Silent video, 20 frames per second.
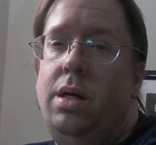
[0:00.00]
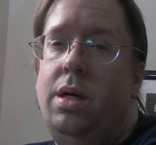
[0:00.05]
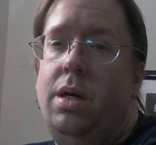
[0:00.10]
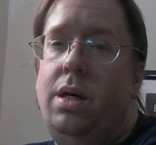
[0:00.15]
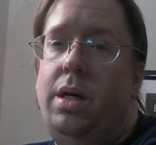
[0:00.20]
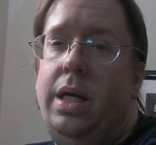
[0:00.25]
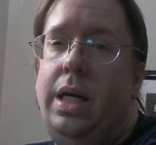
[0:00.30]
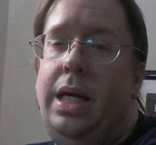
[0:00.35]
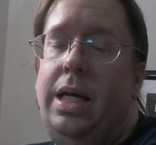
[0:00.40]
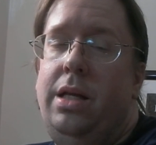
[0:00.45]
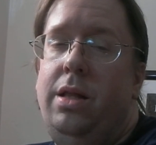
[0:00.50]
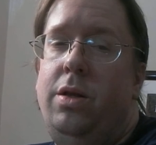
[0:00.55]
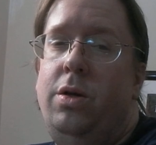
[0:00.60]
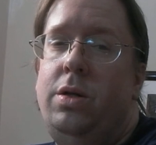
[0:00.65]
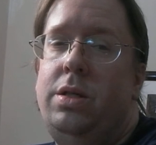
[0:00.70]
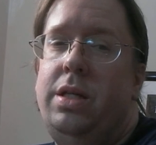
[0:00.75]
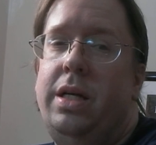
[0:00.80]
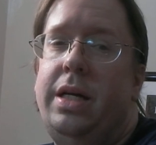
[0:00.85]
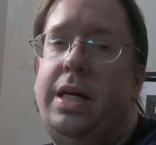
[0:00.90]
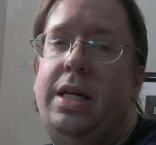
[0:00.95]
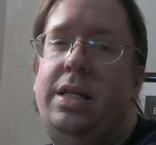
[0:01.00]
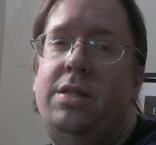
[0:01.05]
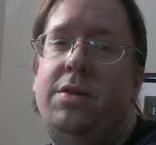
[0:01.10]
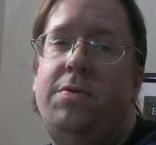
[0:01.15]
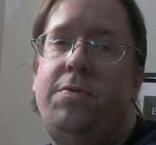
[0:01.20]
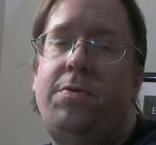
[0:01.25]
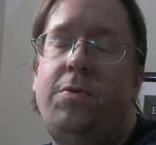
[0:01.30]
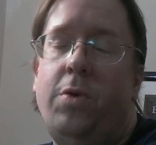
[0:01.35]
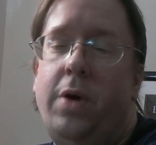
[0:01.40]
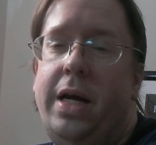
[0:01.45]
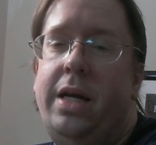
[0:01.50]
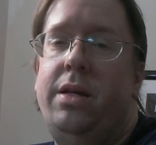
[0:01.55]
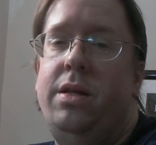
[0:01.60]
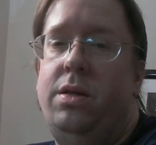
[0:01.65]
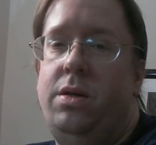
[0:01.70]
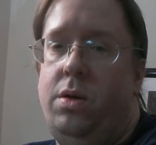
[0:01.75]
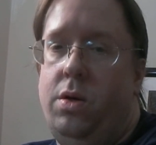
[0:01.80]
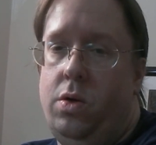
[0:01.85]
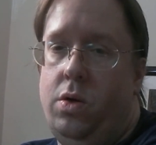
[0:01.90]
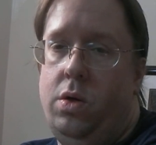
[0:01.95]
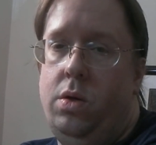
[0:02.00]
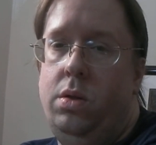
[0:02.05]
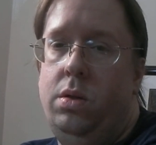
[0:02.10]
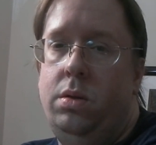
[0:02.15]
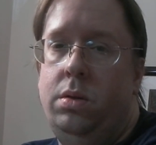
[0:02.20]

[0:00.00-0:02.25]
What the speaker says: he looks like he's afraid of the girl.